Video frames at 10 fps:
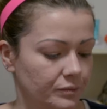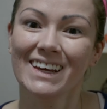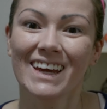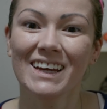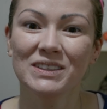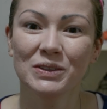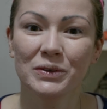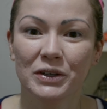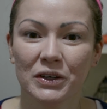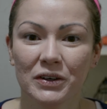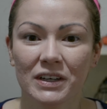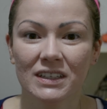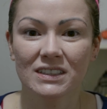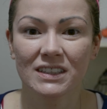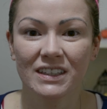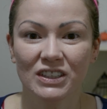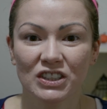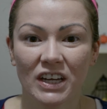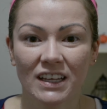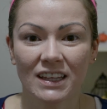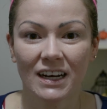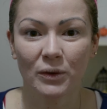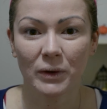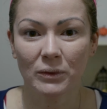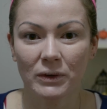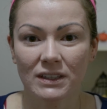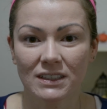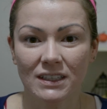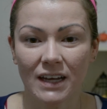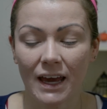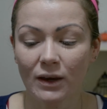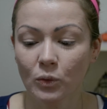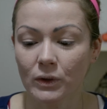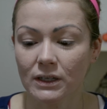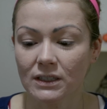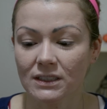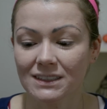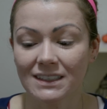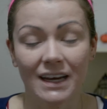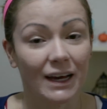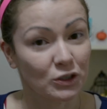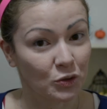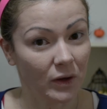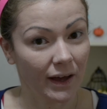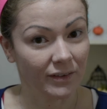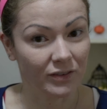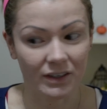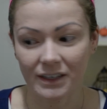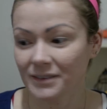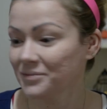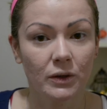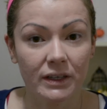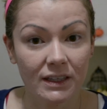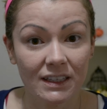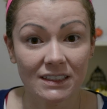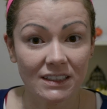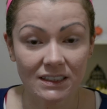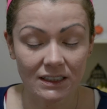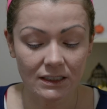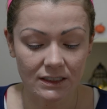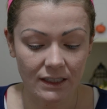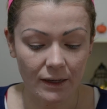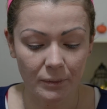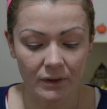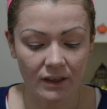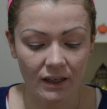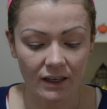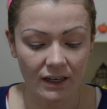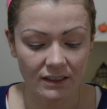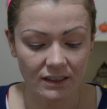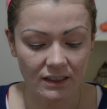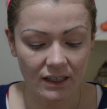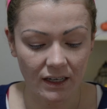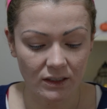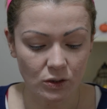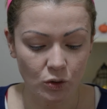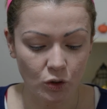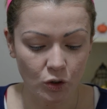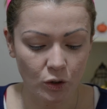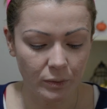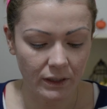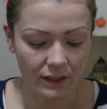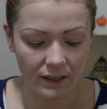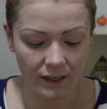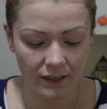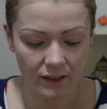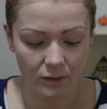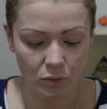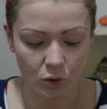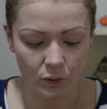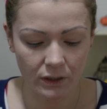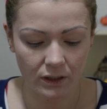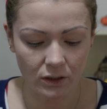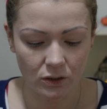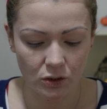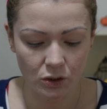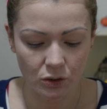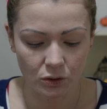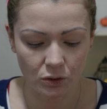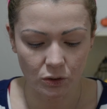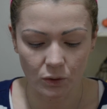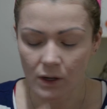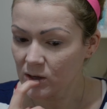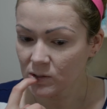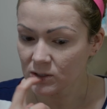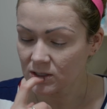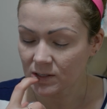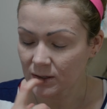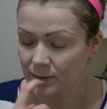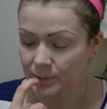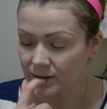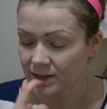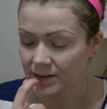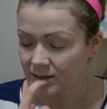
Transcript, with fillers: In case you were curious, the shade that I went with today was Natural Ivory. So again, this isn't a step that I did in high school, but I am going to use some